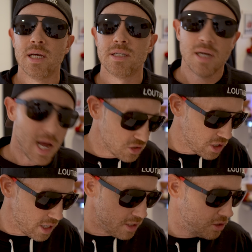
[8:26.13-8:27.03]
Did not
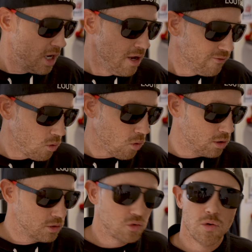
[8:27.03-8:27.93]
change.
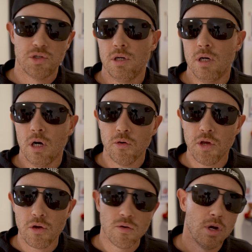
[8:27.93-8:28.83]
Florida, Georgia,
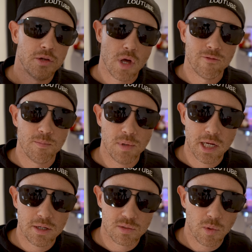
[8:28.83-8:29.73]
OU, none of them
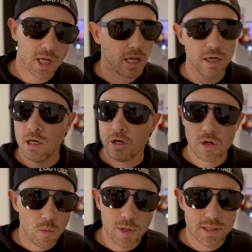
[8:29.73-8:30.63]
played this weekend.
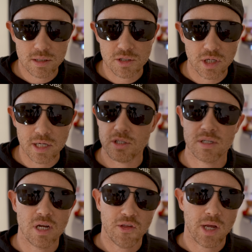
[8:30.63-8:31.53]
No reason to change
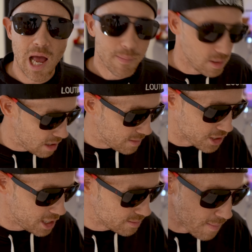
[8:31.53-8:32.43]
it. Nothing happened to make me
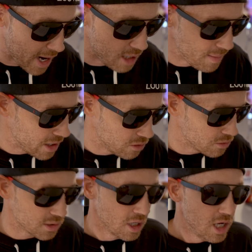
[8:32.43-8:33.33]
change my mind about
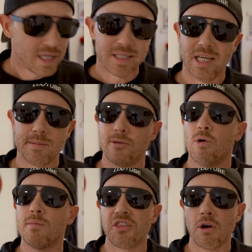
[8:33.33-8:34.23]
those teams. If you
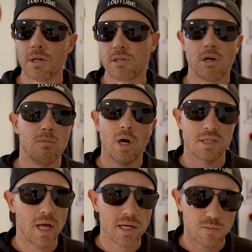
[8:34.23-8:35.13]
want my thoughts on them,
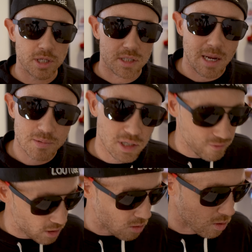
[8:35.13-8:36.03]
watch last week's top 10
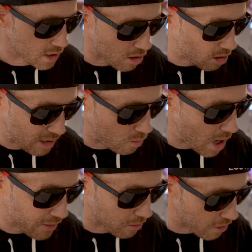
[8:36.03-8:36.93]
video where I talk about
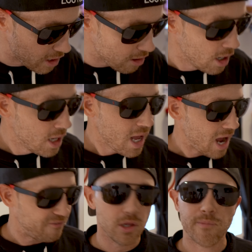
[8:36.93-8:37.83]
why they're there.
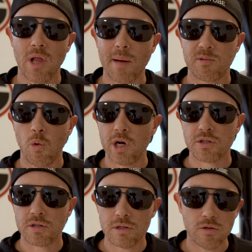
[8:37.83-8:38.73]
I flip-flopped 1
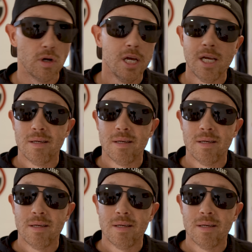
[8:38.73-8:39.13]
and 2.